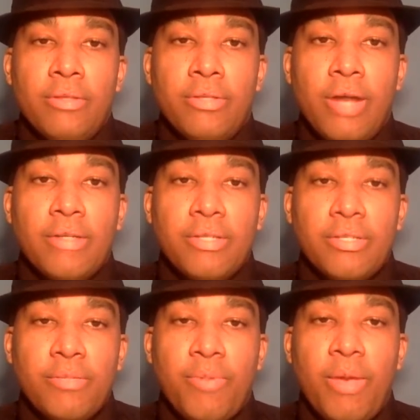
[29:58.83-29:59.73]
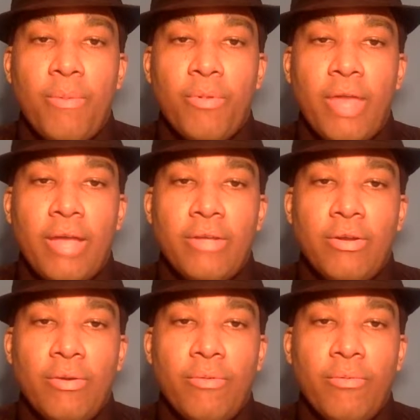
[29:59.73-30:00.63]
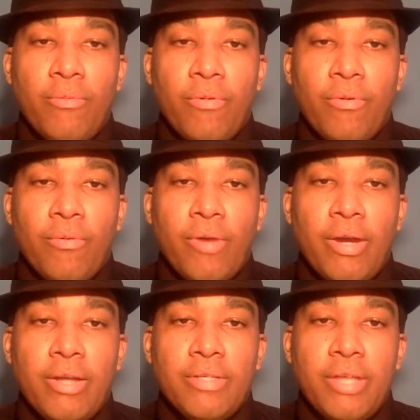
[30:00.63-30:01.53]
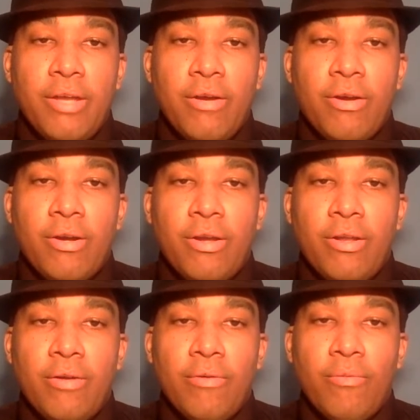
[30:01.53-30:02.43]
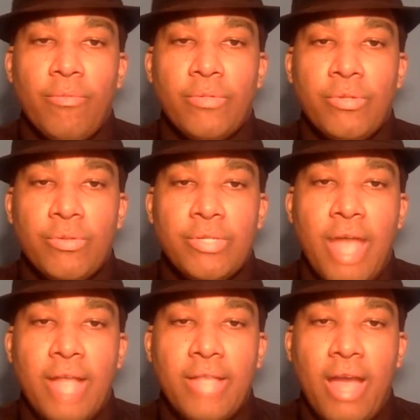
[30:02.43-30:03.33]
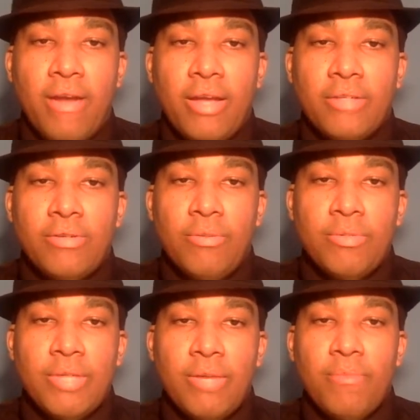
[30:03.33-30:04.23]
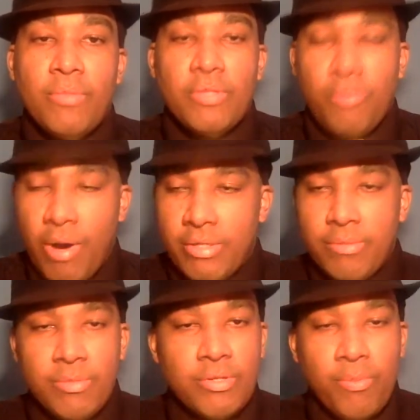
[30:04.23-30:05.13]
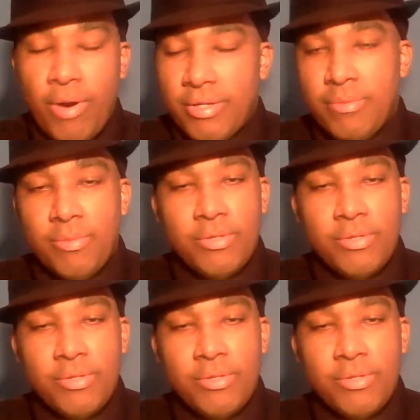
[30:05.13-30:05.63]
dozens of people that were in his ear and sat down next to him and said, "Mr. President, Mr. President,